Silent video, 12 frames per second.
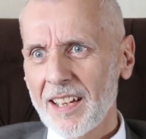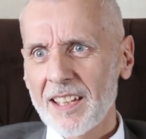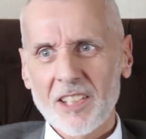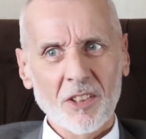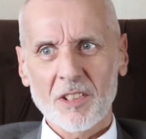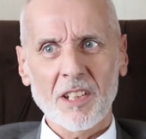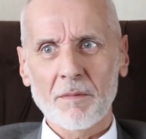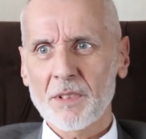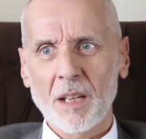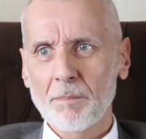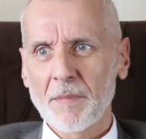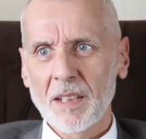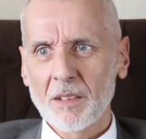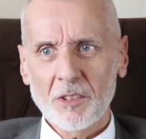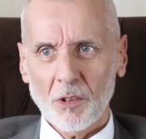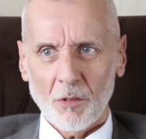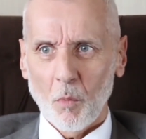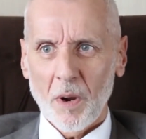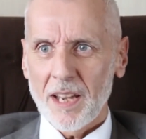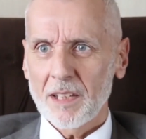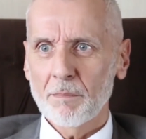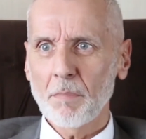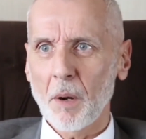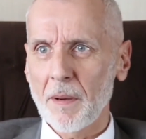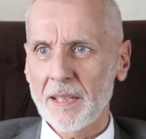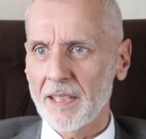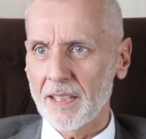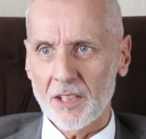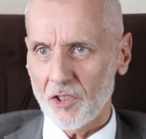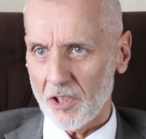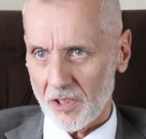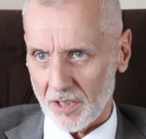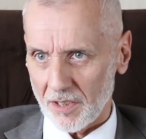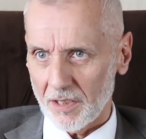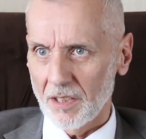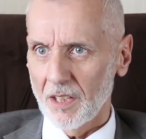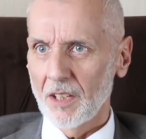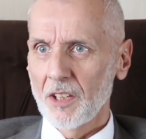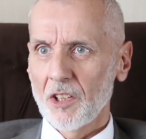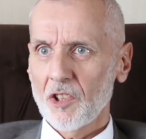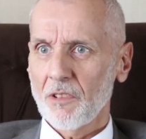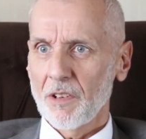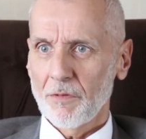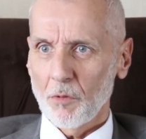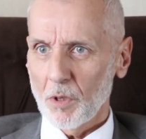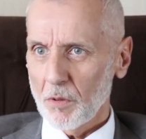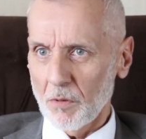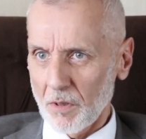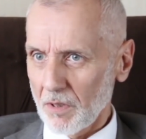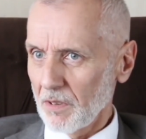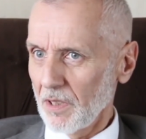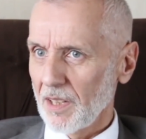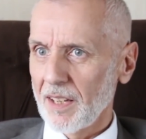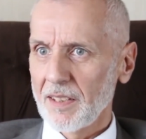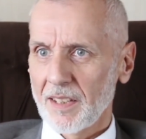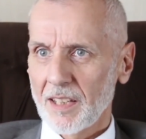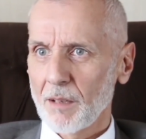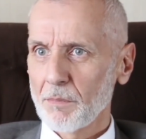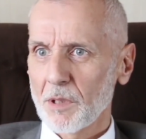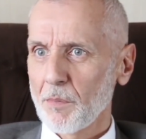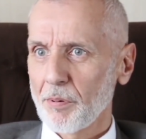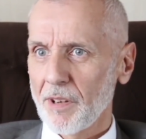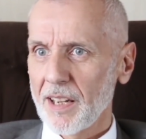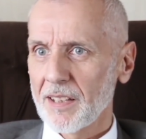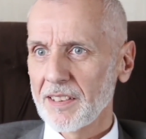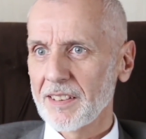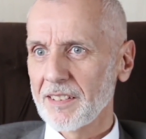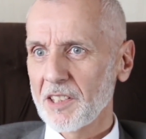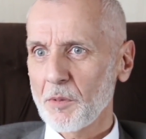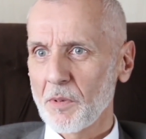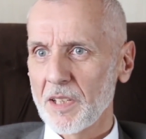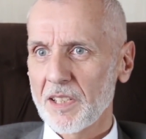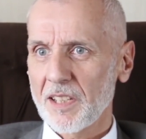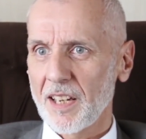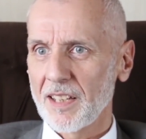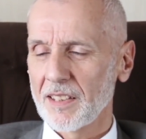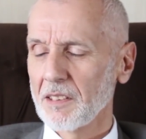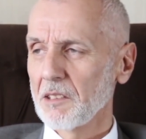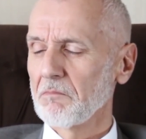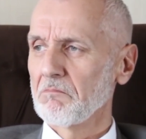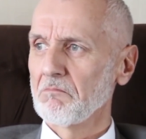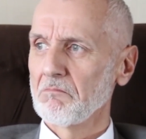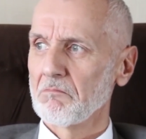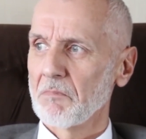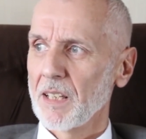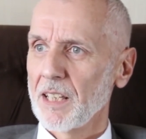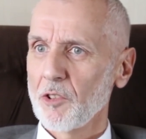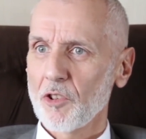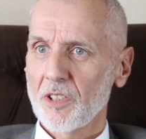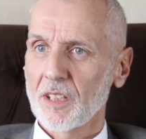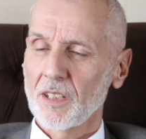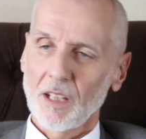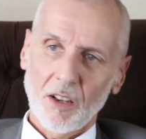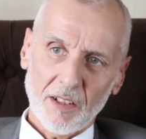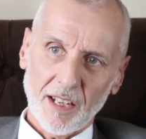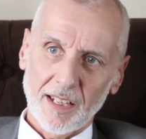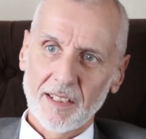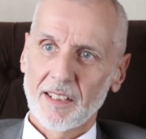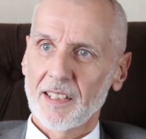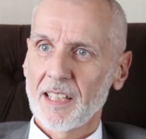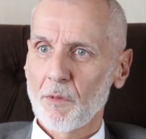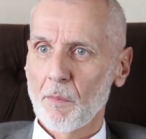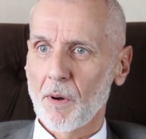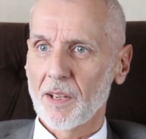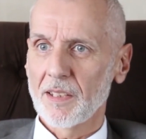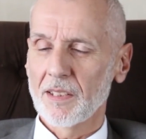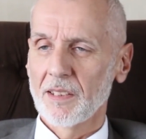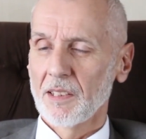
It's not something sort of weird and poetic. It's just a straightforward, you know, come to the prayer. You know, that's what it's saying. Interesting. Okay, never mind.